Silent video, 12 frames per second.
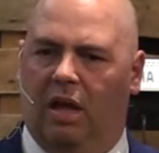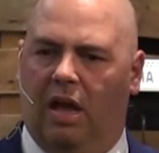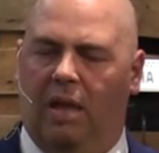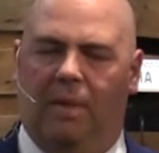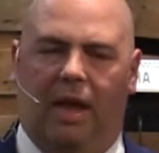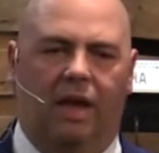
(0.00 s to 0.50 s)

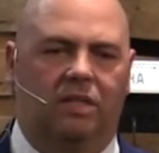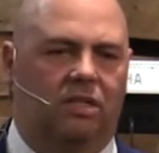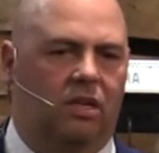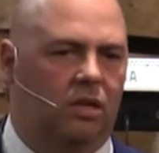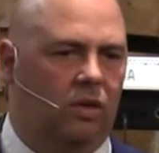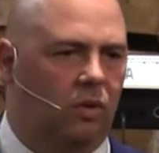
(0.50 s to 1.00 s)
I'm
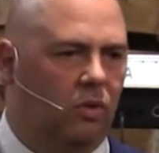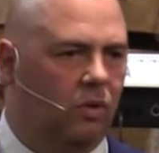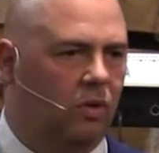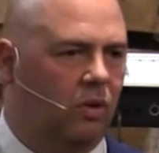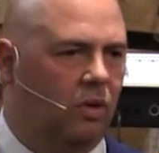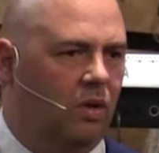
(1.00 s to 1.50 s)
asking you,
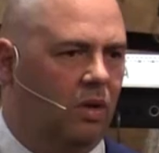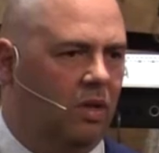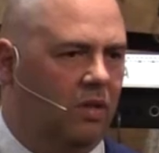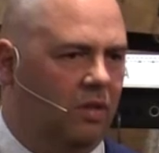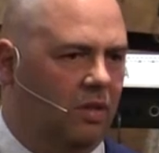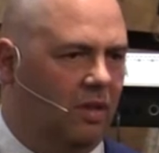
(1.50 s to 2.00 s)

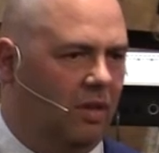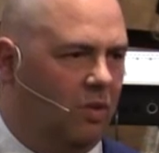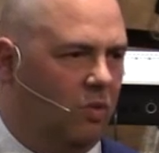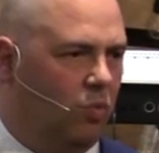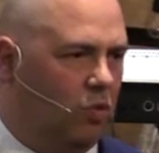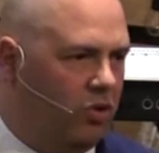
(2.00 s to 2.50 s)

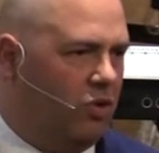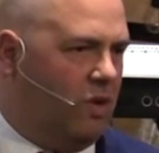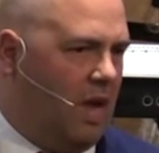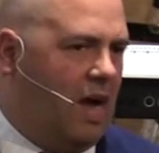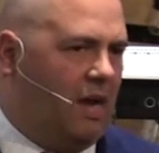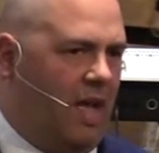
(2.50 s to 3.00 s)
will you
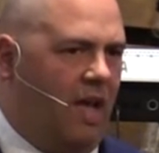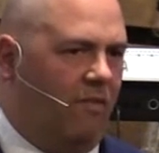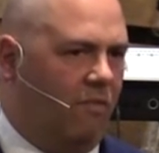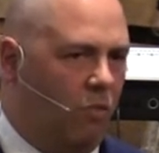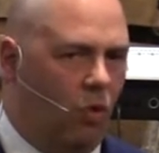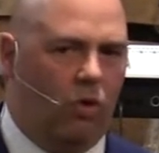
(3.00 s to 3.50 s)
not
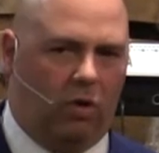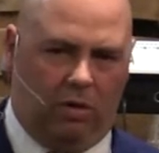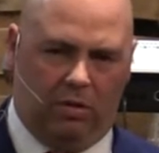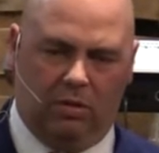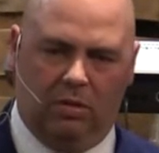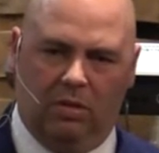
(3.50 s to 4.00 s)
have more?
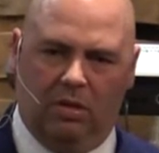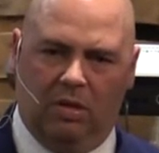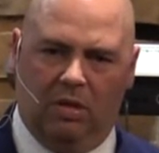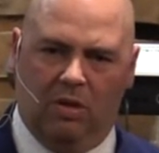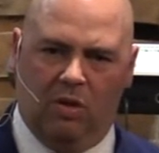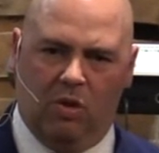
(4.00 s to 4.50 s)

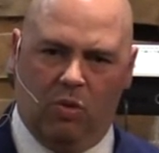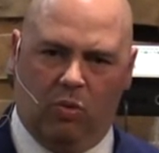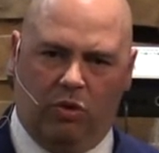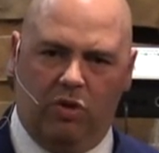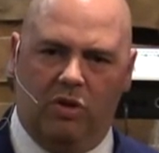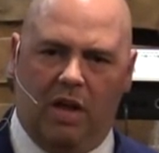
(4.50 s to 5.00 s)

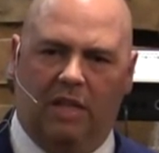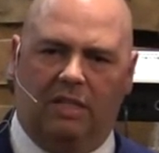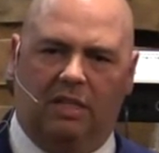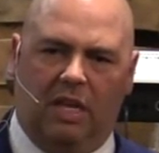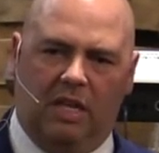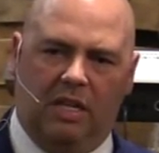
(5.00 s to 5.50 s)
Will you not
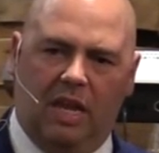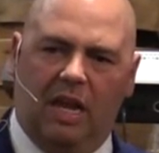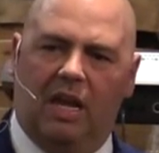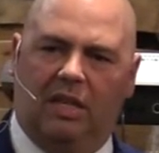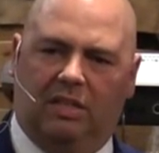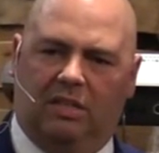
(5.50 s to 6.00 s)
say
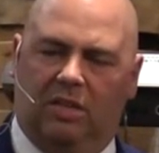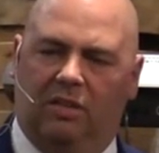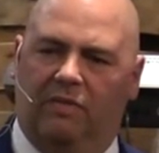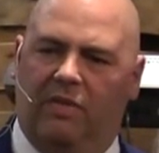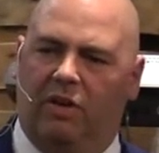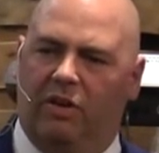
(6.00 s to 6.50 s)
yes to
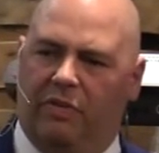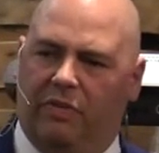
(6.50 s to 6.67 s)
the very